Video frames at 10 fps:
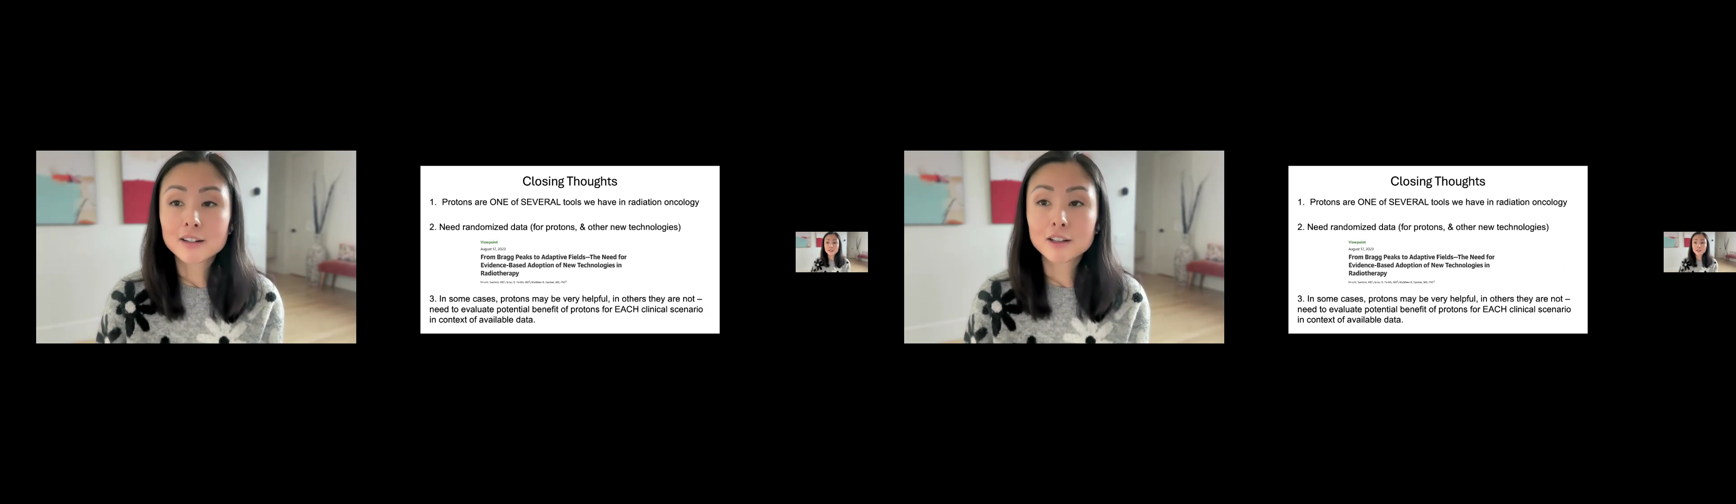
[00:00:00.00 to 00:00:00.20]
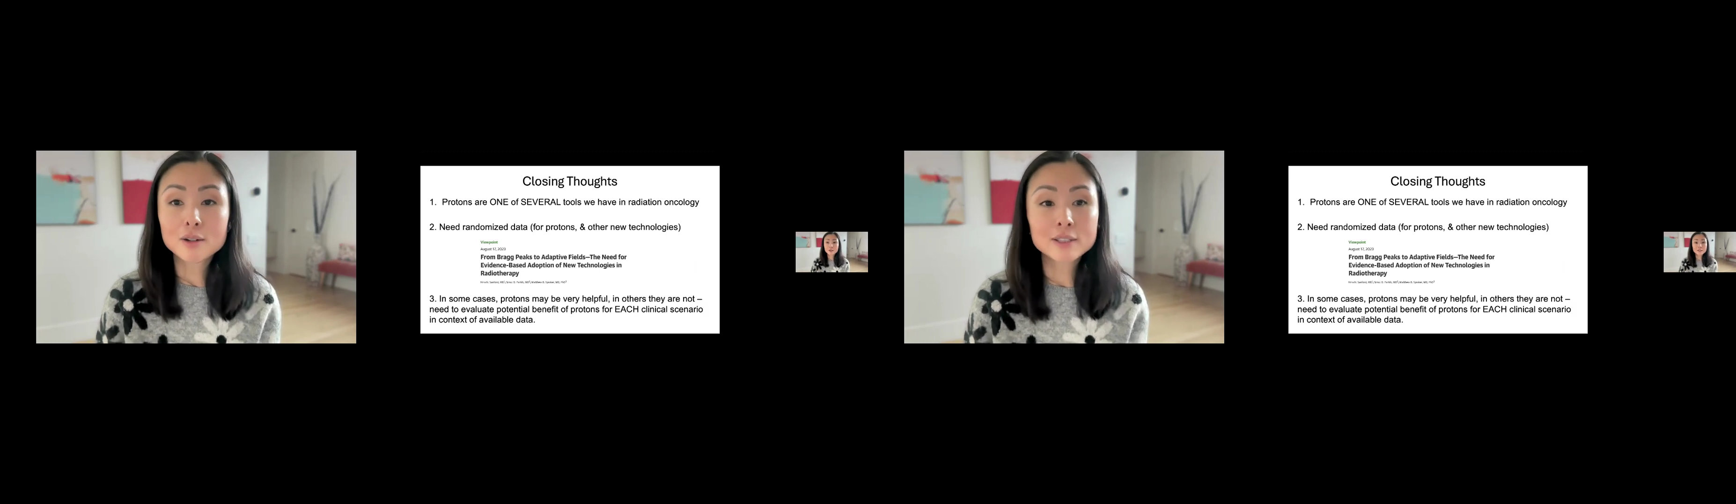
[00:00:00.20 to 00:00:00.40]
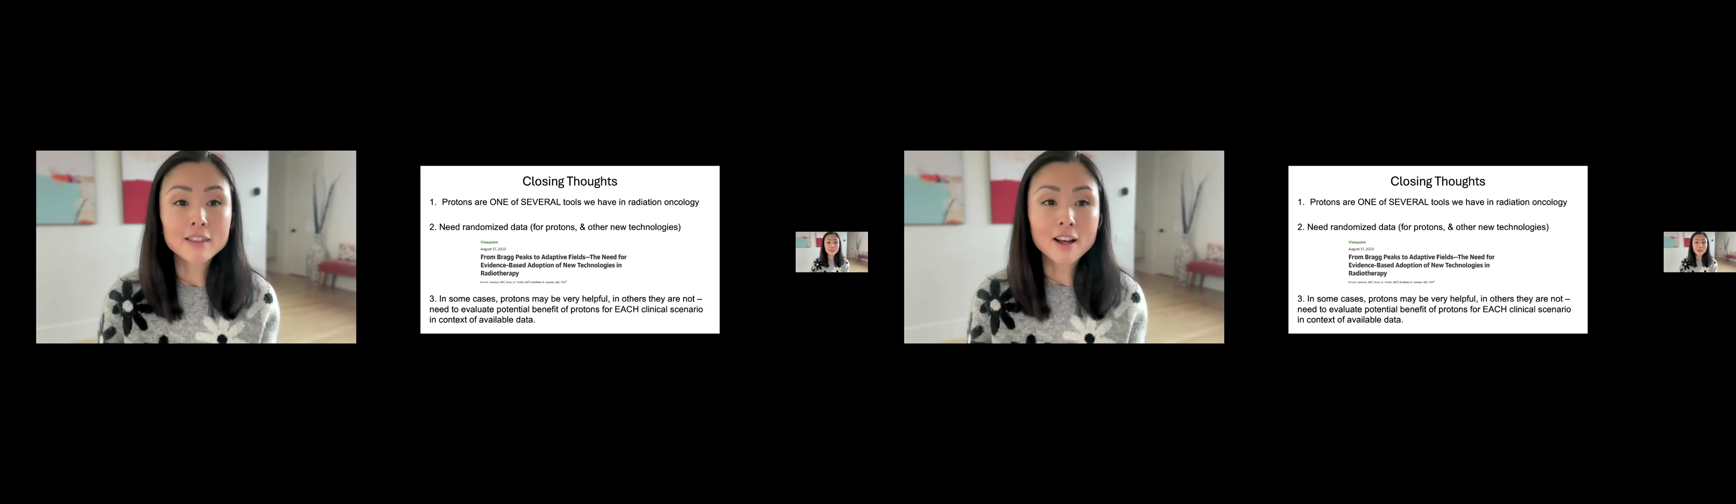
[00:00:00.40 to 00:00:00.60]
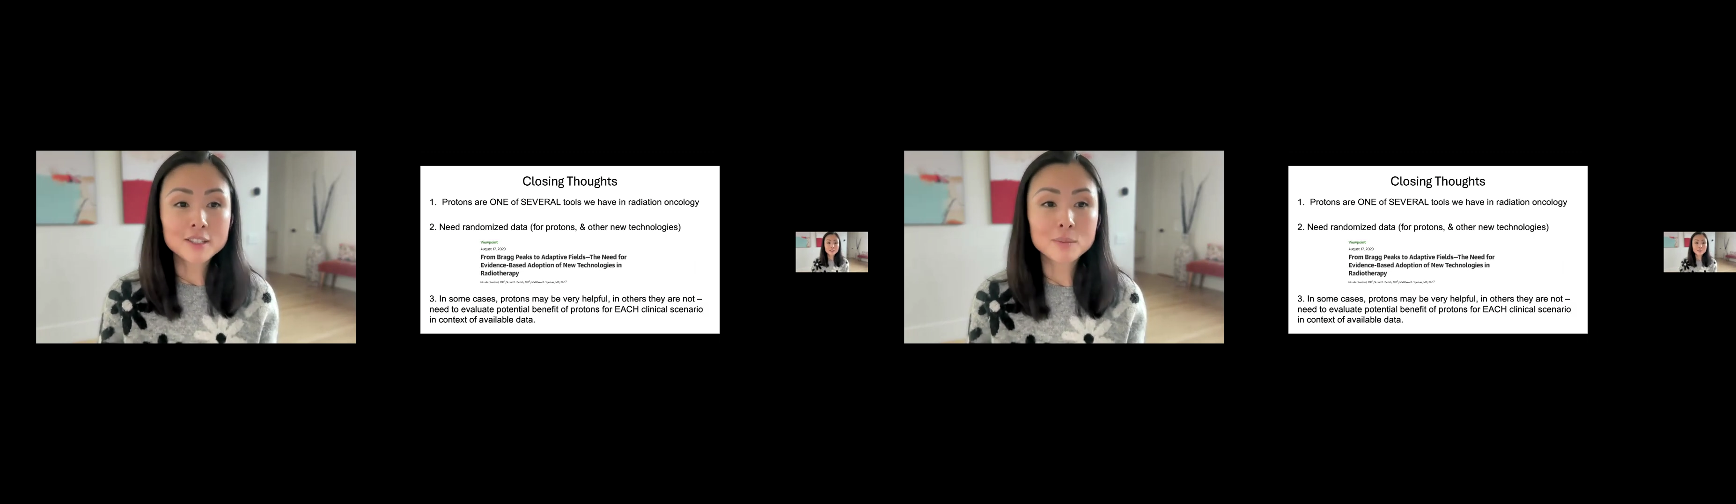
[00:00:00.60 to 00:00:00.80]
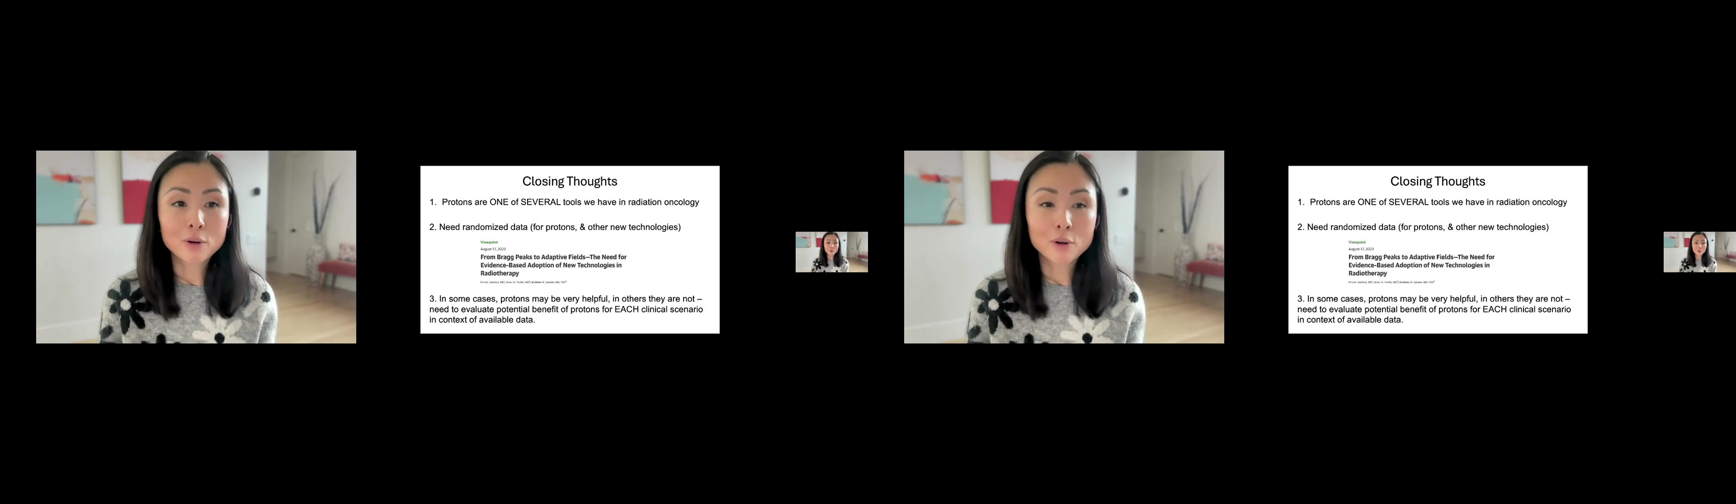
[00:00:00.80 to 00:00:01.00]
closing thoughts
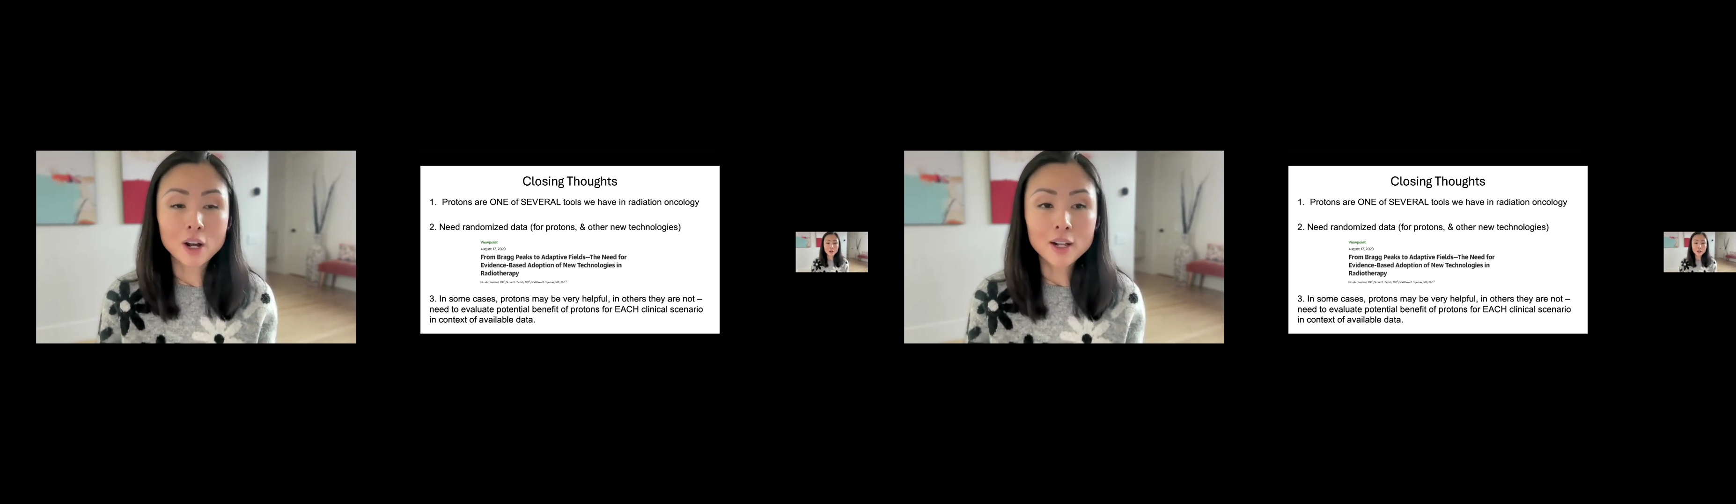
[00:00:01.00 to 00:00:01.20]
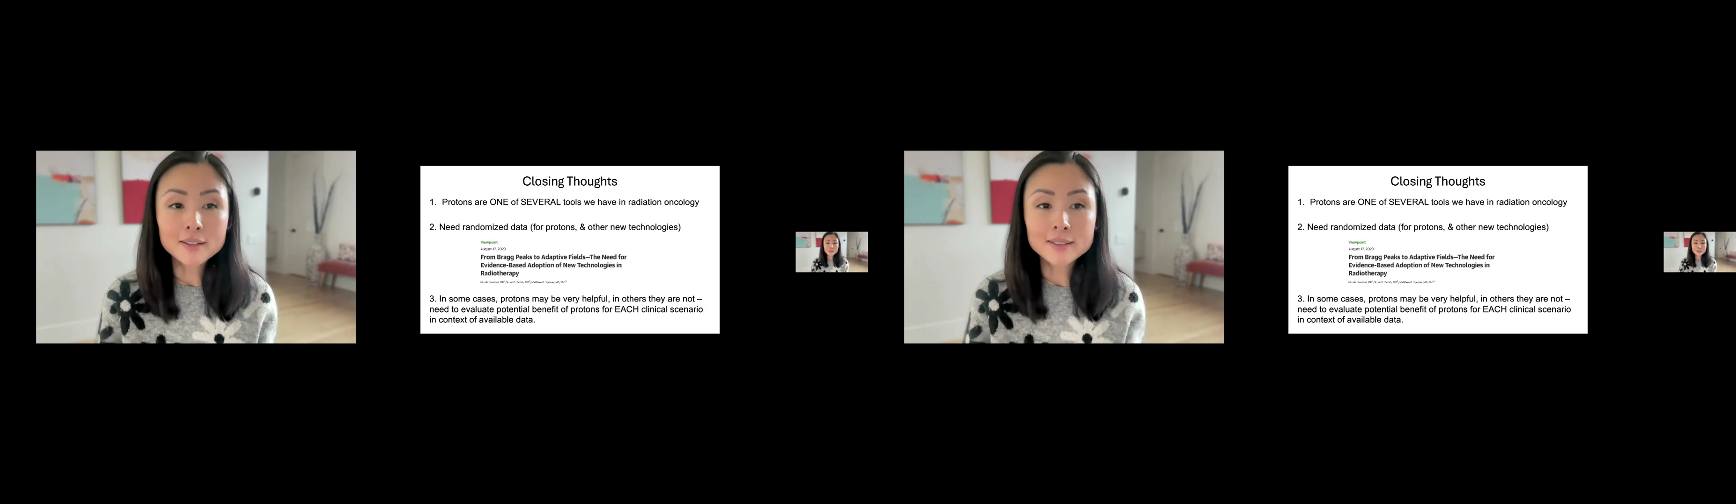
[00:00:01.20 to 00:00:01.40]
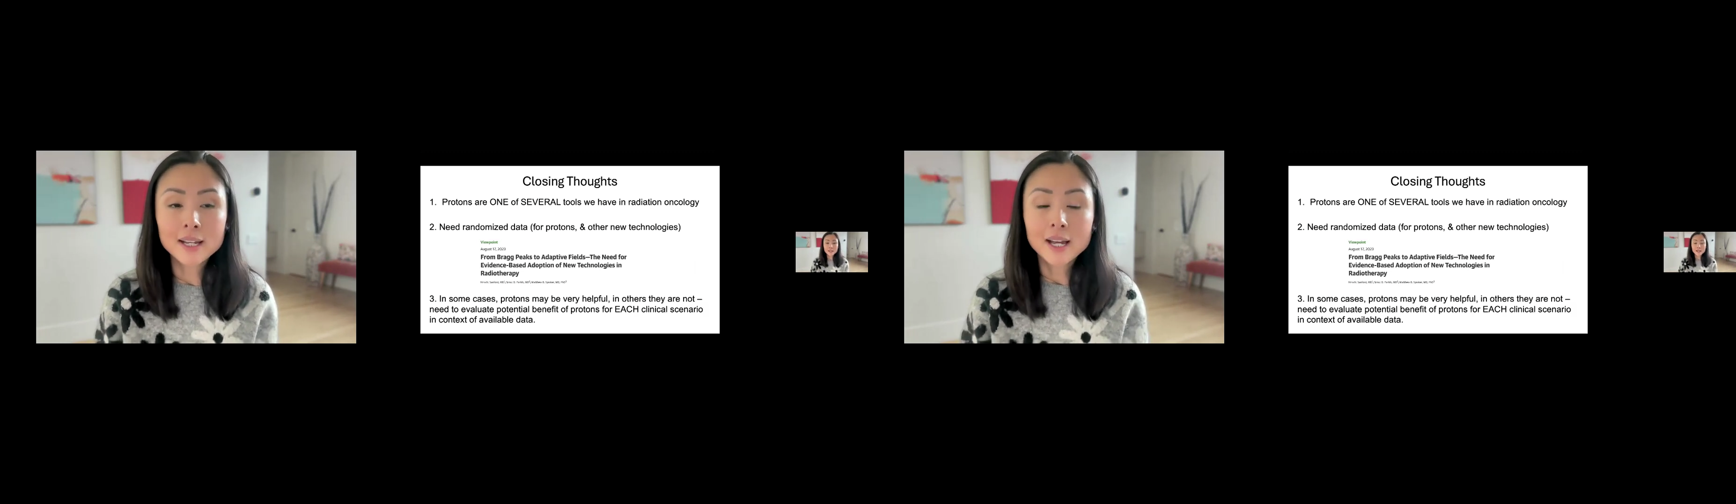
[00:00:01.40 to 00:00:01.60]
on protons.